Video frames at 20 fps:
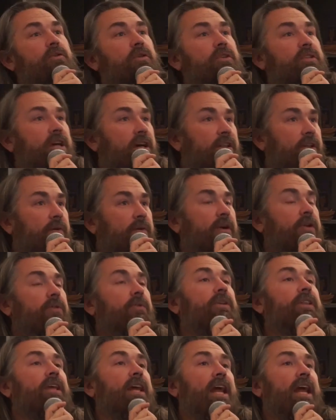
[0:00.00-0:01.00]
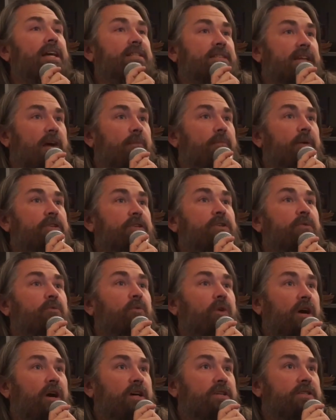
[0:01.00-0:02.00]
You could tell they were into it. They'd ask how much it
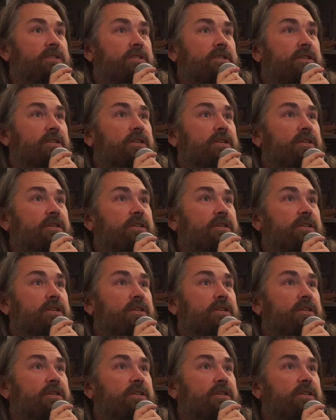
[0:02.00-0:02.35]
was.